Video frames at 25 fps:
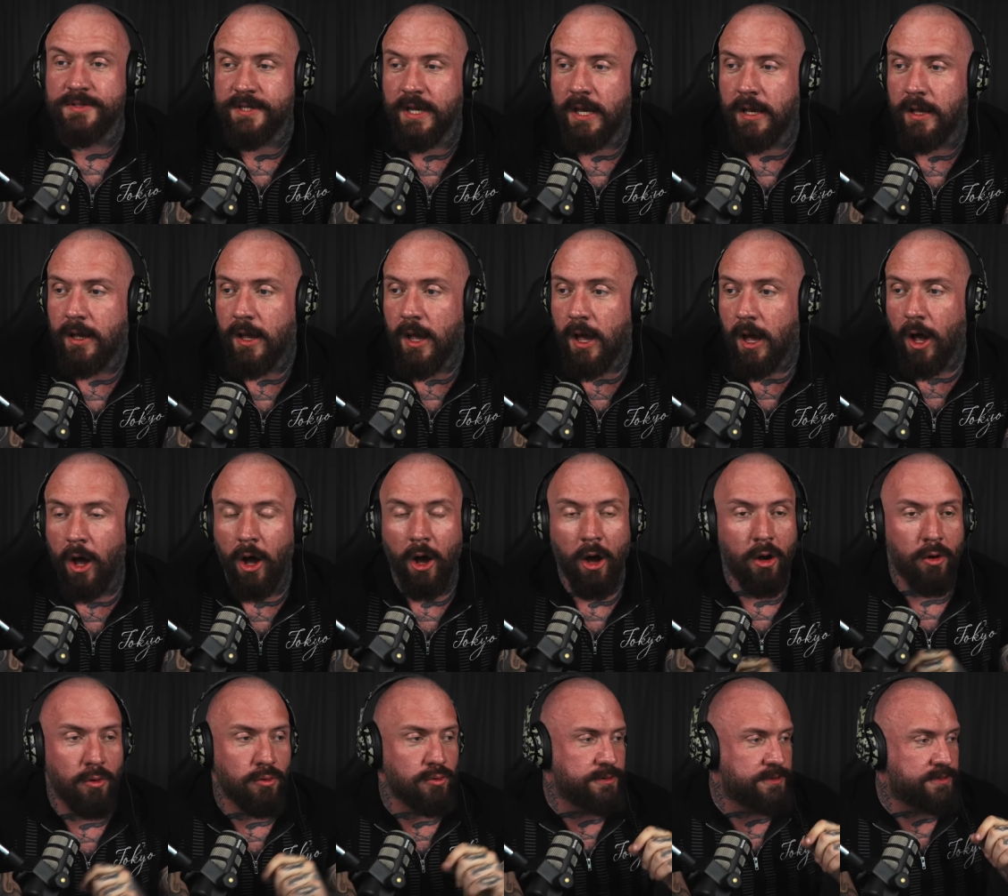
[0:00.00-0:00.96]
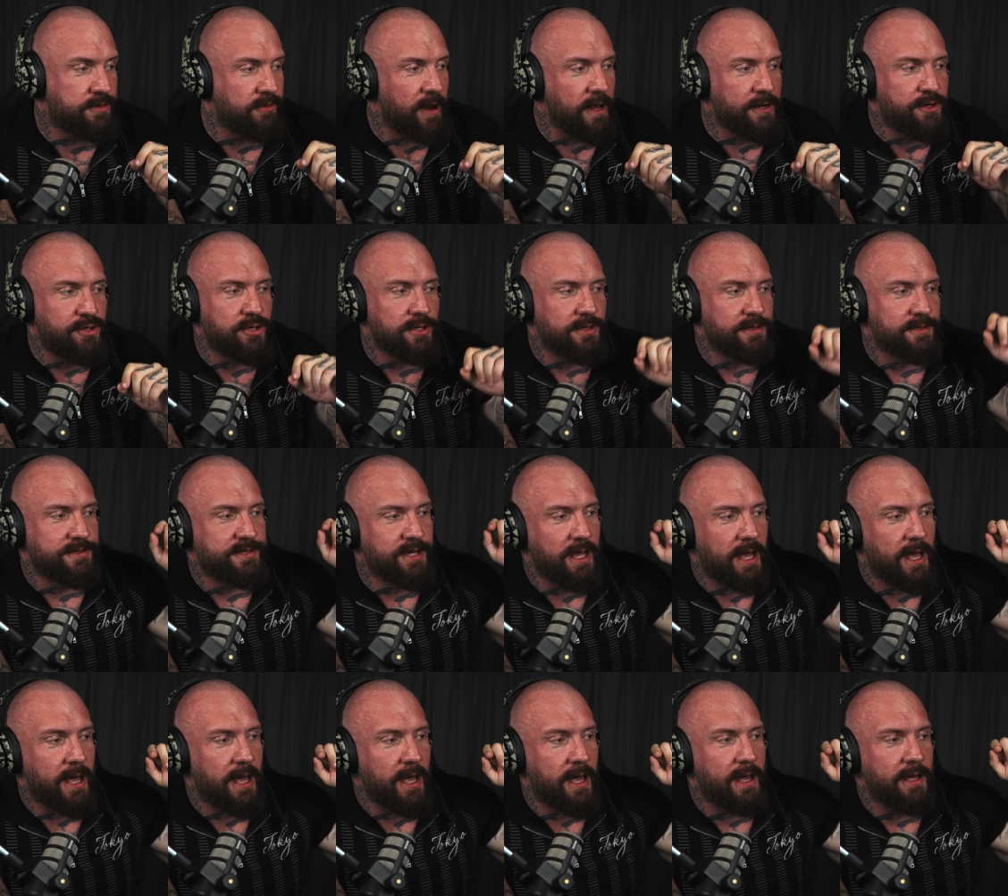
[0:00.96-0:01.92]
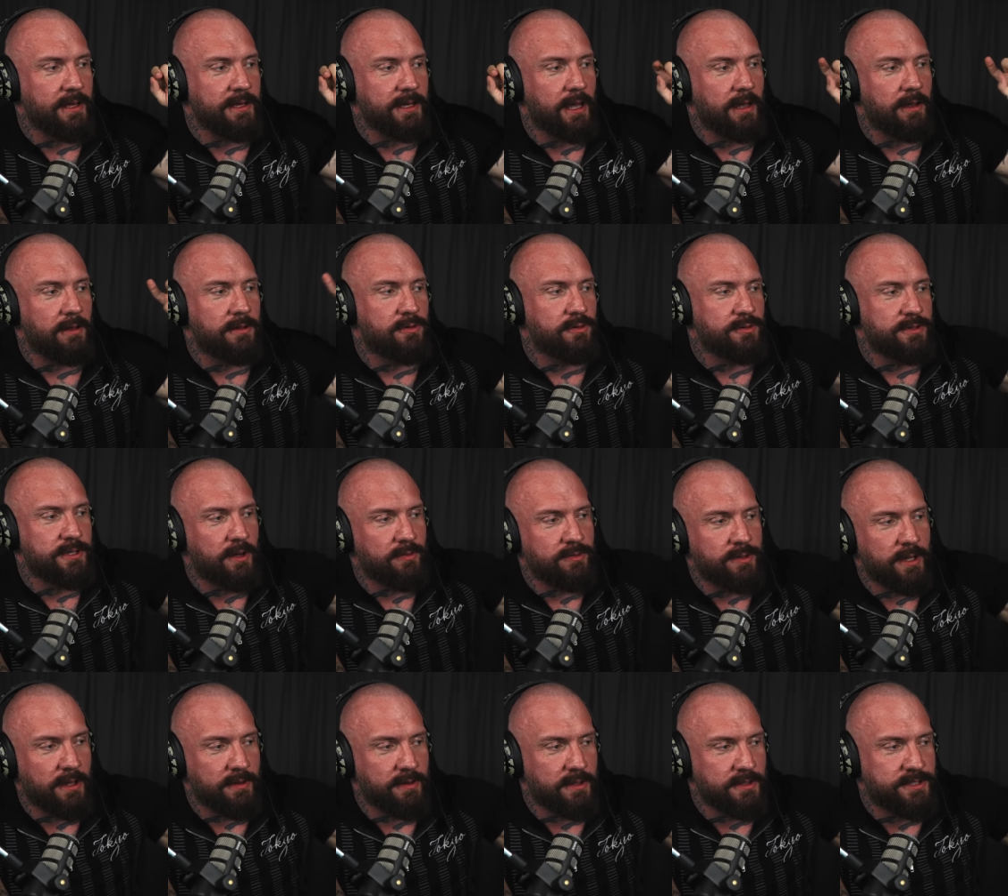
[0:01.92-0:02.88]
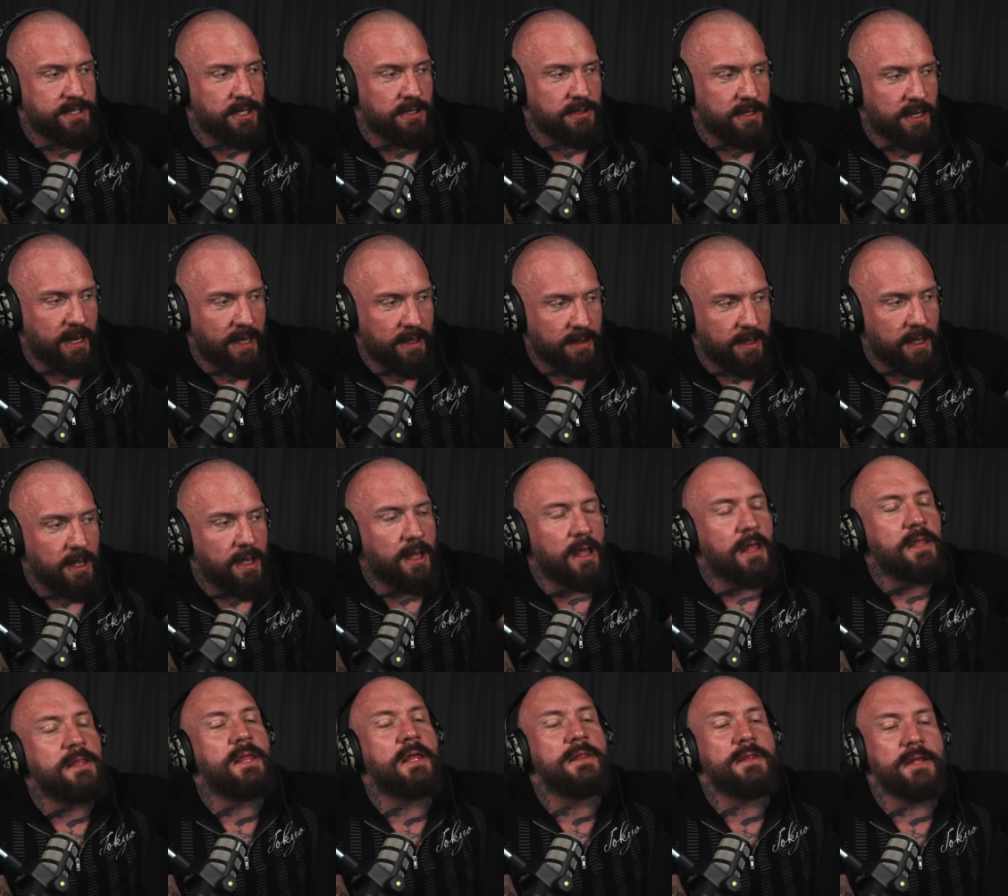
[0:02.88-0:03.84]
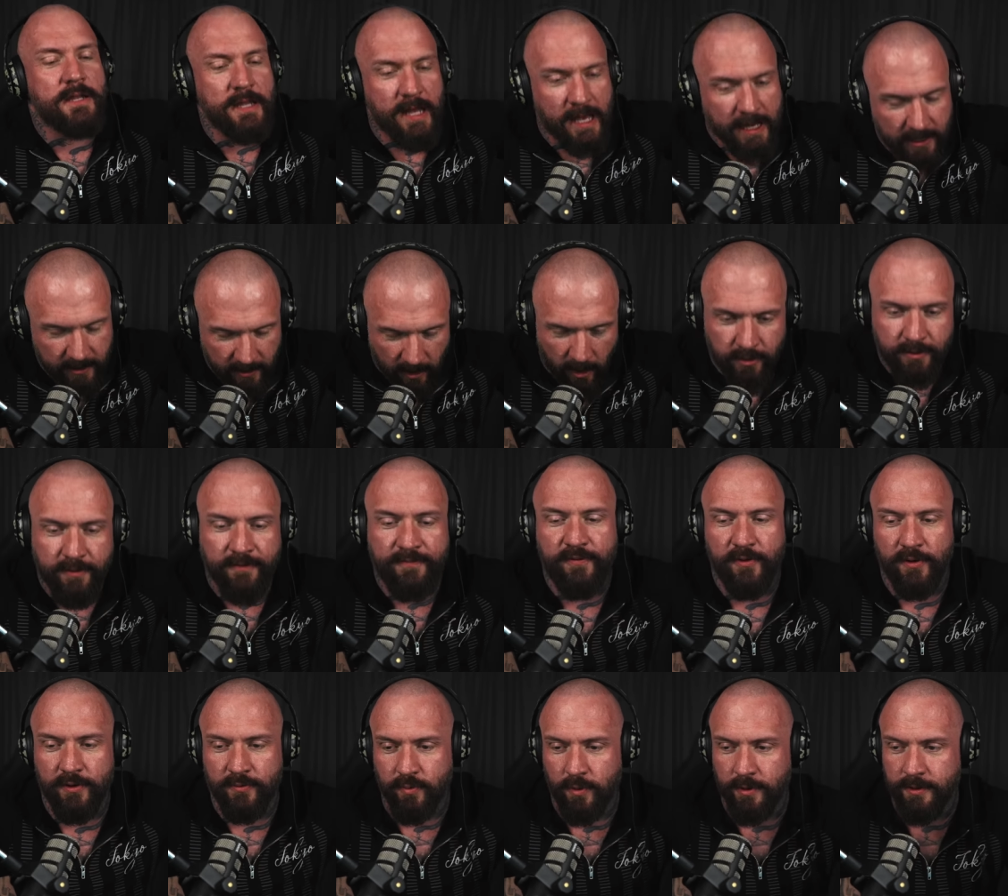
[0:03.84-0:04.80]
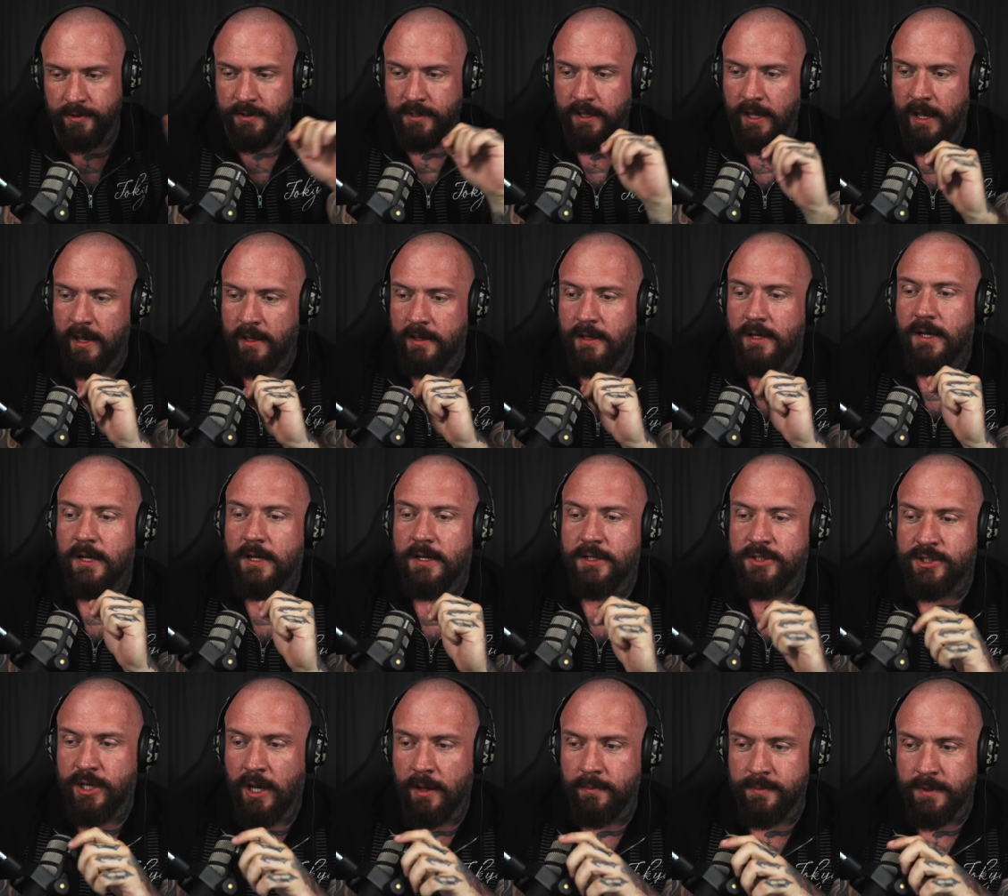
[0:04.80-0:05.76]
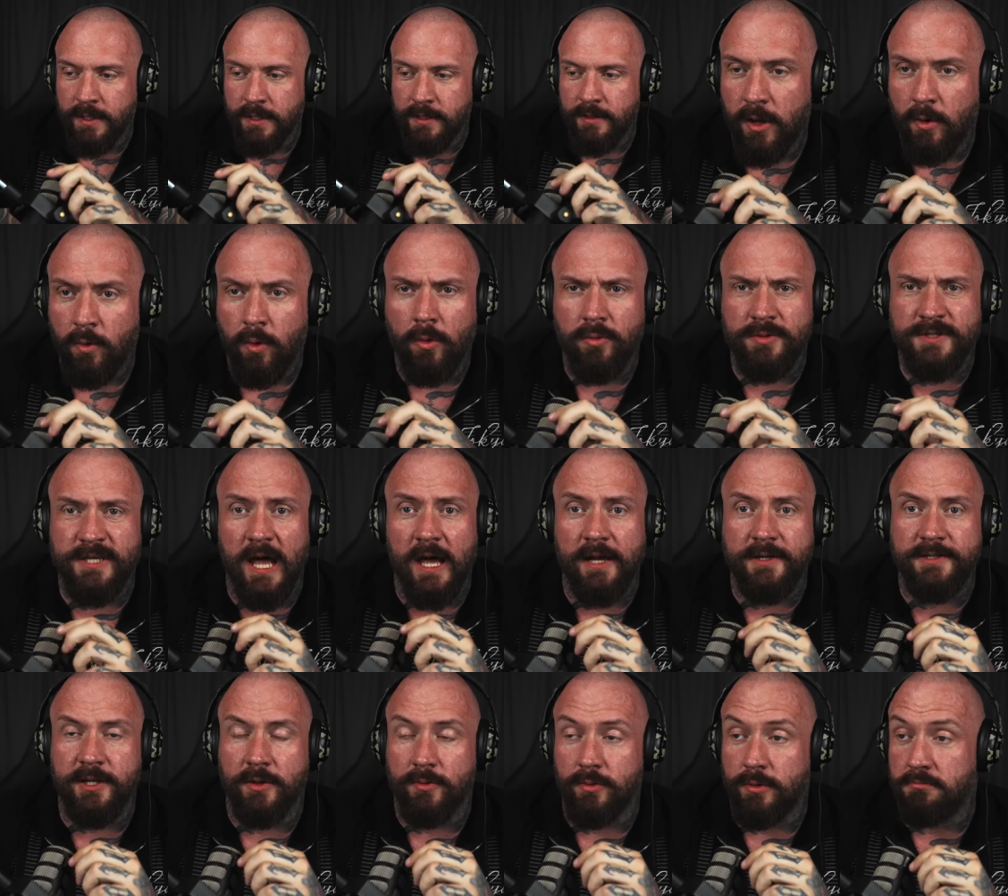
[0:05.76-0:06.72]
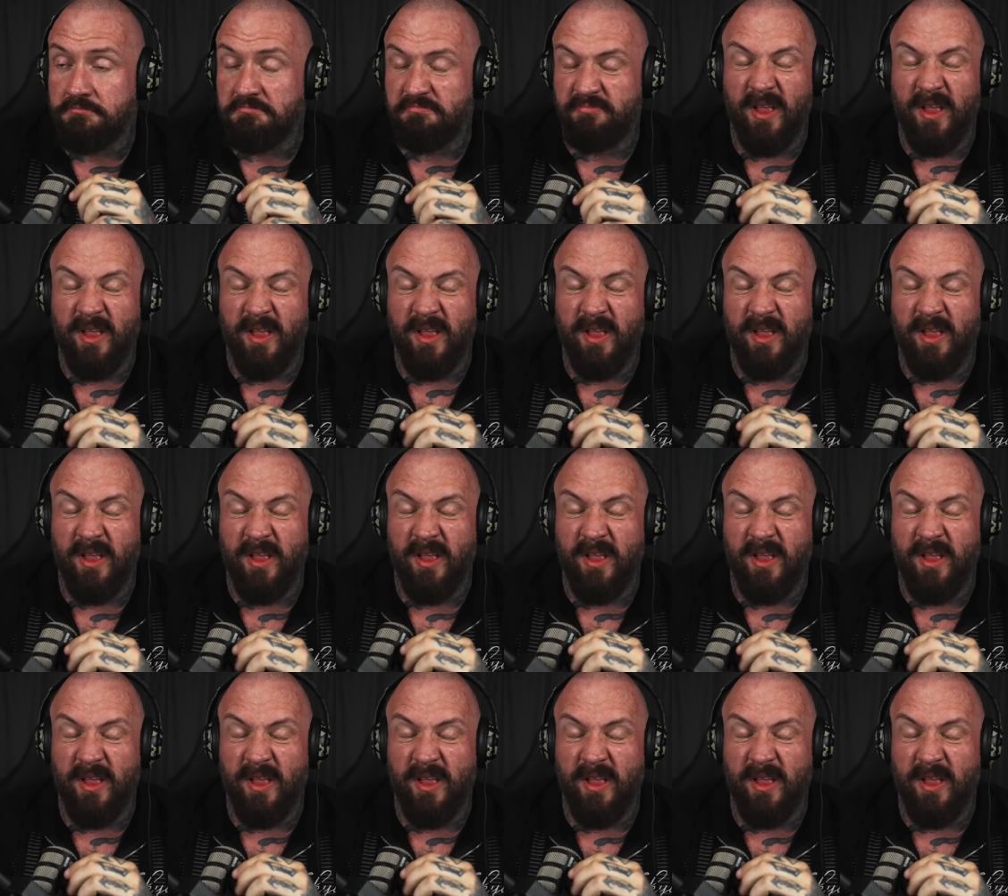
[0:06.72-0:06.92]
that? Oh, the directions. Yeah, go down that, turn the left, and then the neck on the third one. Yeah, champion. What was I doing?